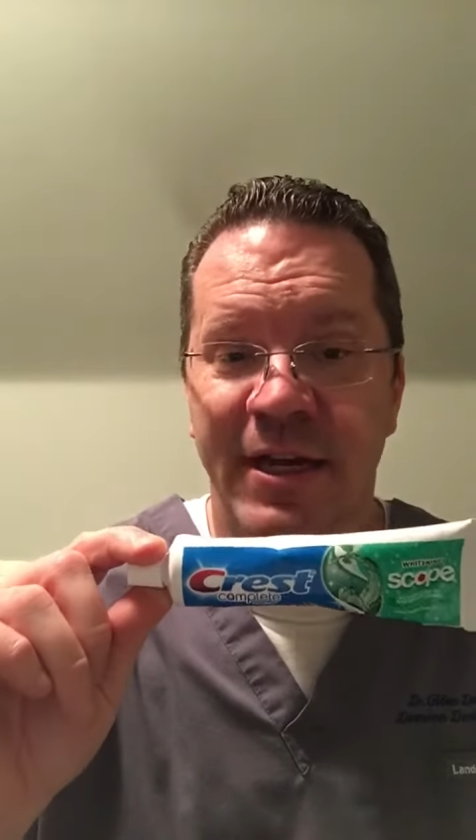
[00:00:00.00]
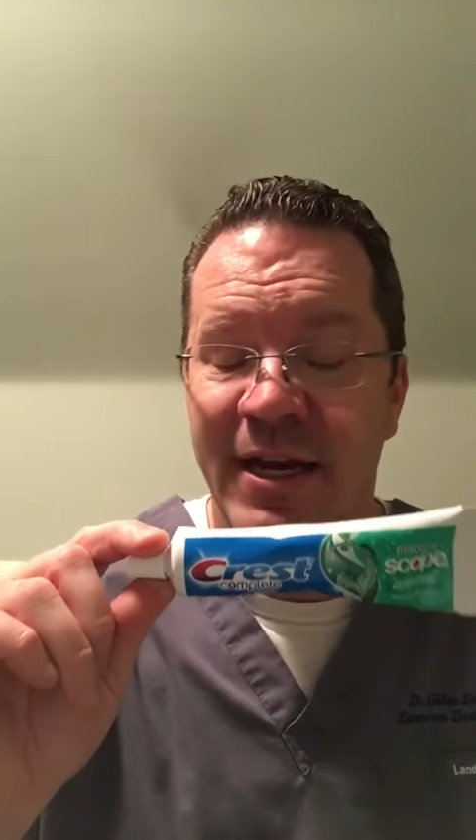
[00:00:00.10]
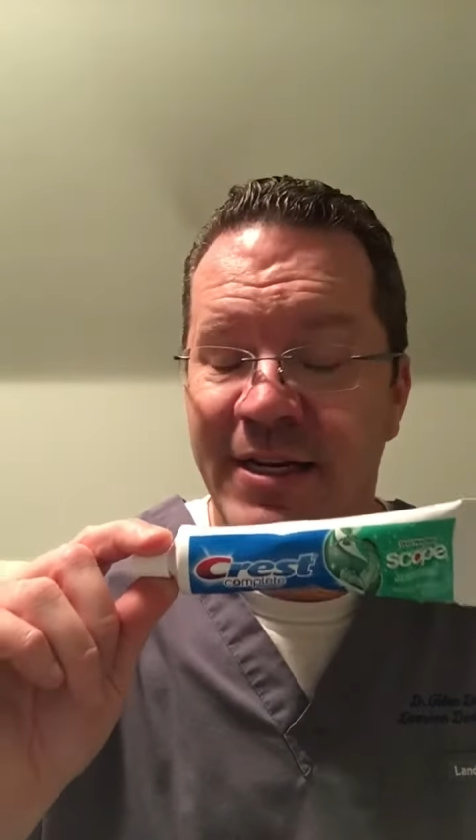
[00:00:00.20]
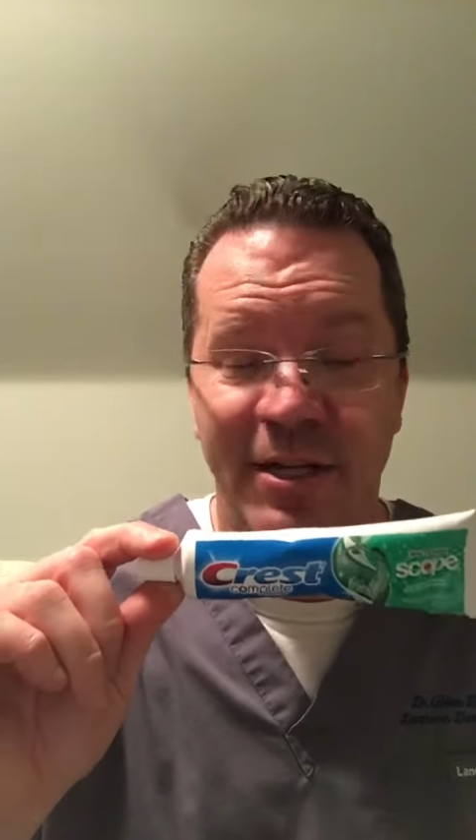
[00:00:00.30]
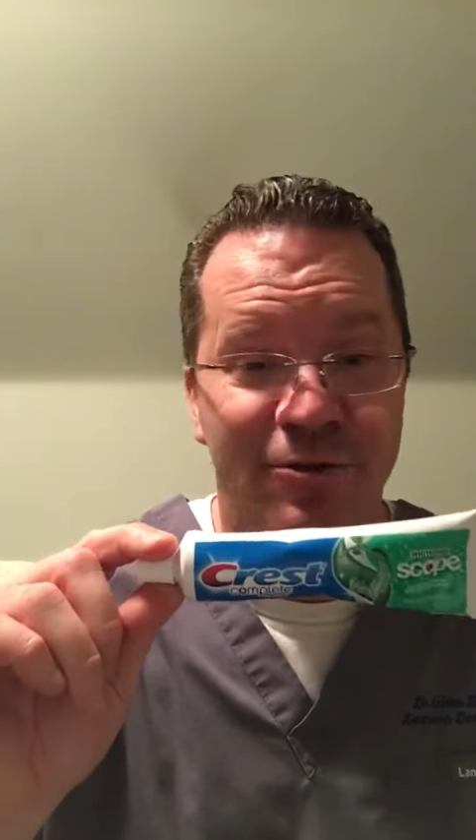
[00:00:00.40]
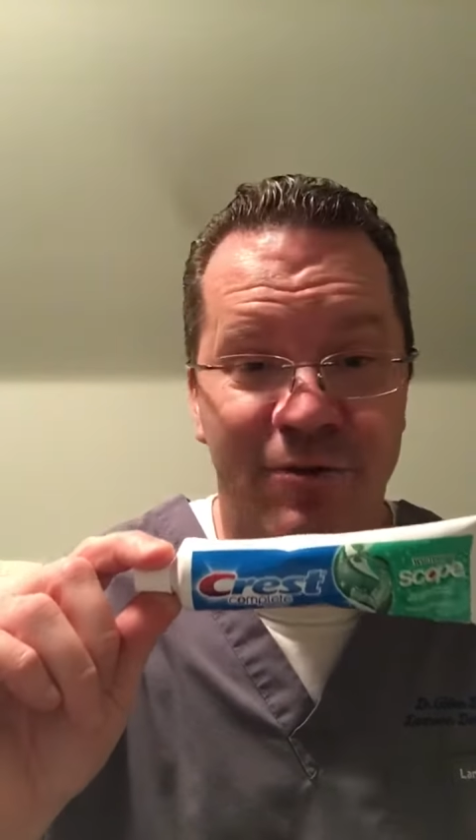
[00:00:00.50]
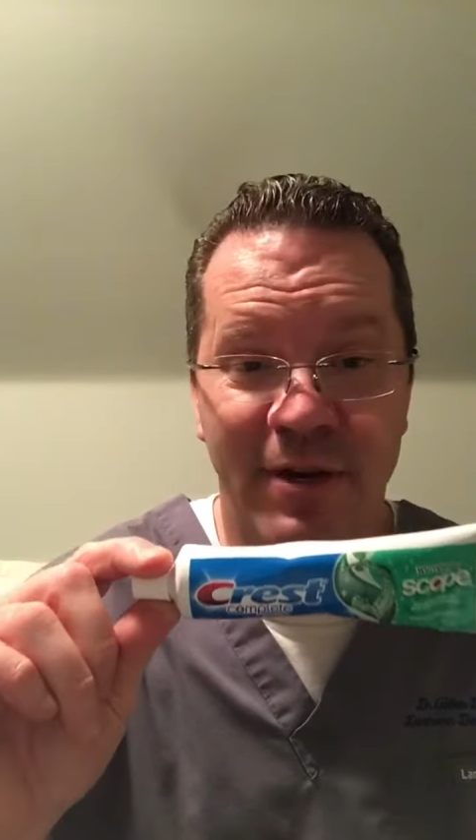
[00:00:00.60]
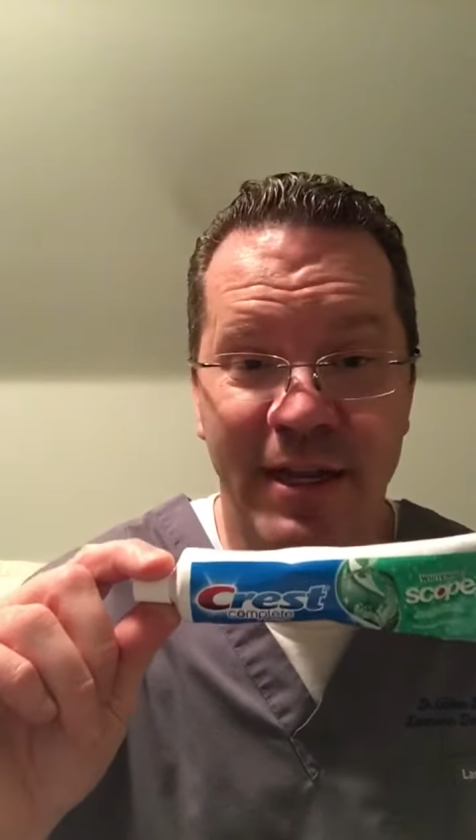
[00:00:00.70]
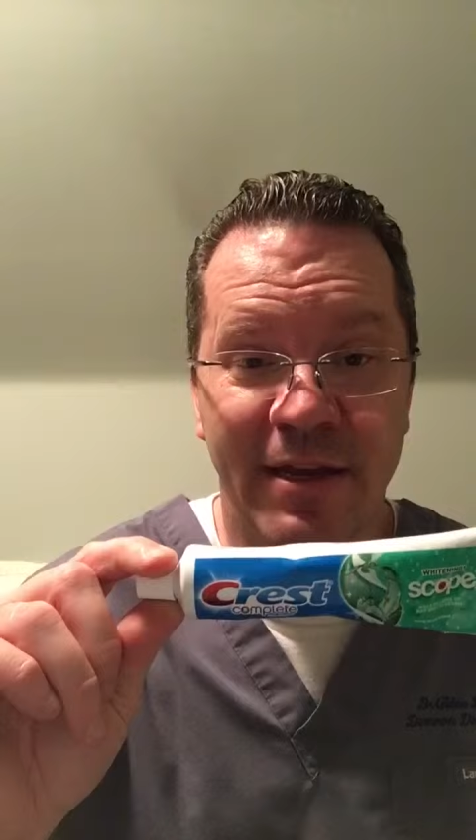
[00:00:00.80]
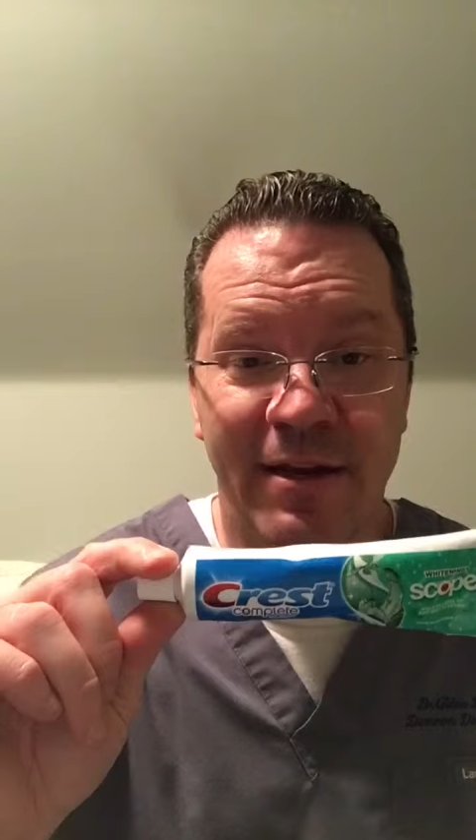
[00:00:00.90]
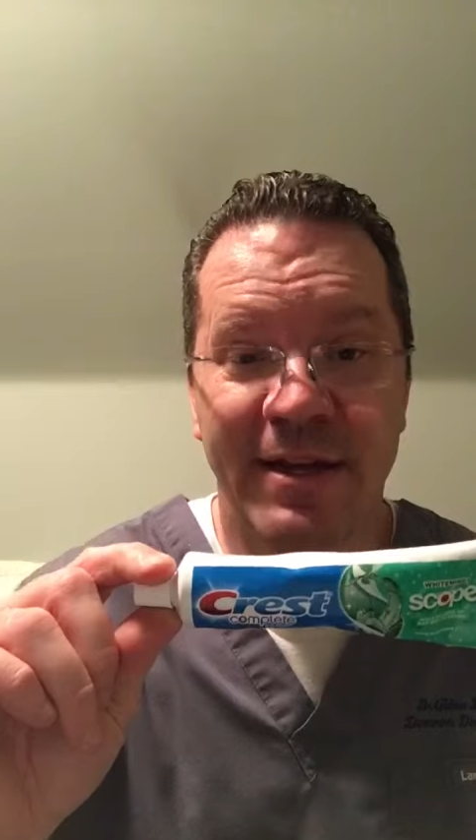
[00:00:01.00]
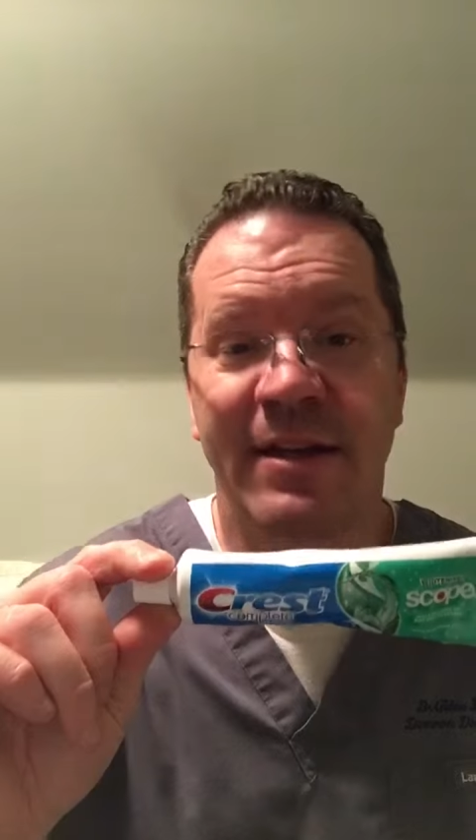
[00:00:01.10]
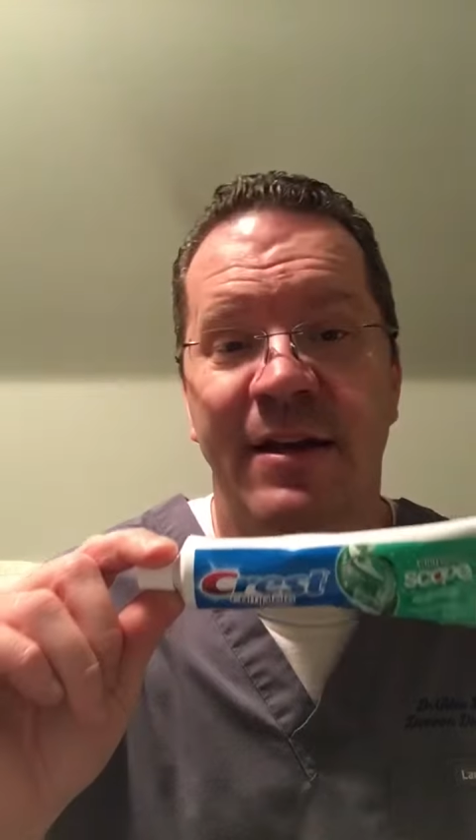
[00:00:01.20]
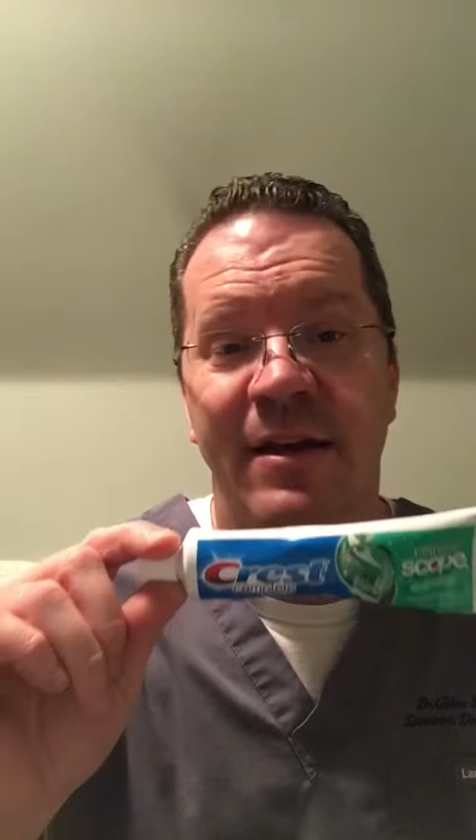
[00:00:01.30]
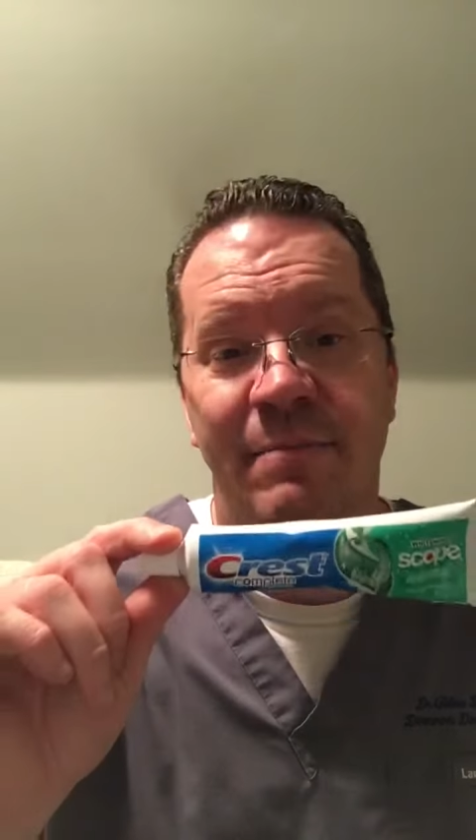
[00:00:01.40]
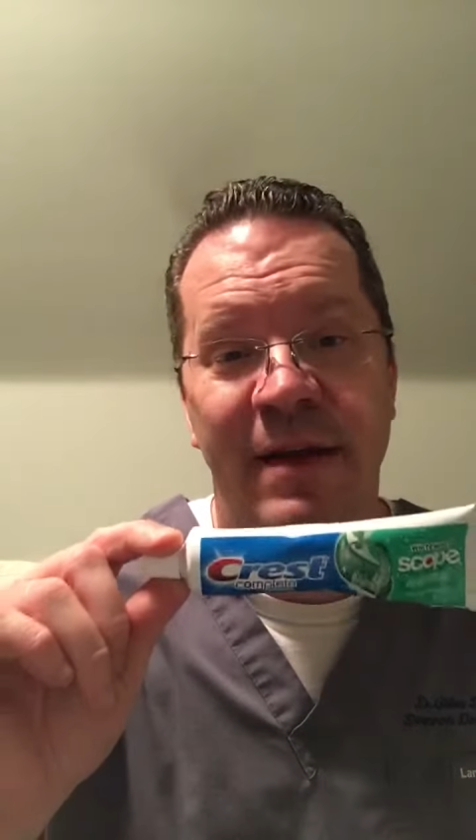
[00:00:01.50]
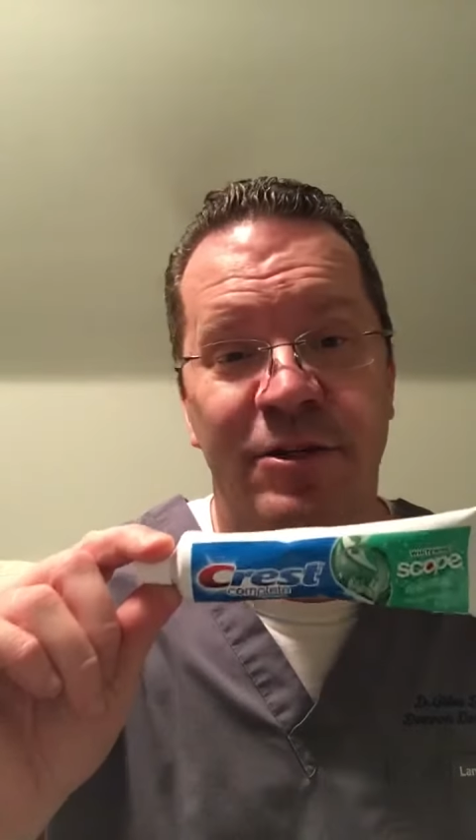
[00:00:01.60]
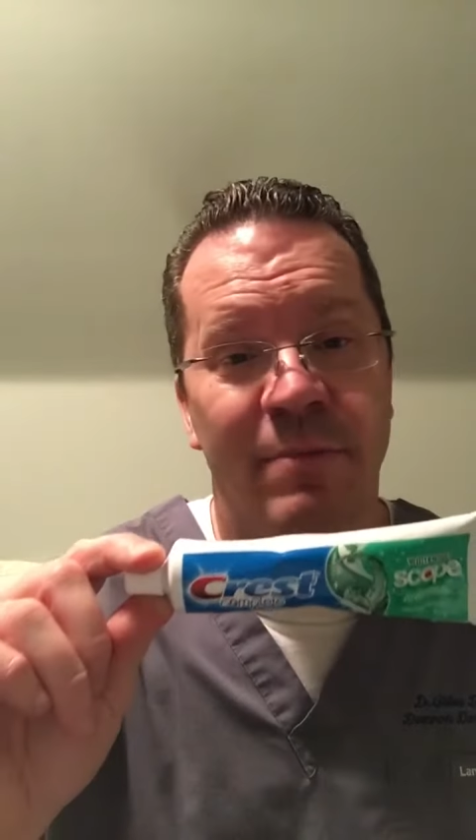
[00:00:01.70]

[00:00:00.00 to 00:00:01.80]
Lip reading: It tastes really good, makes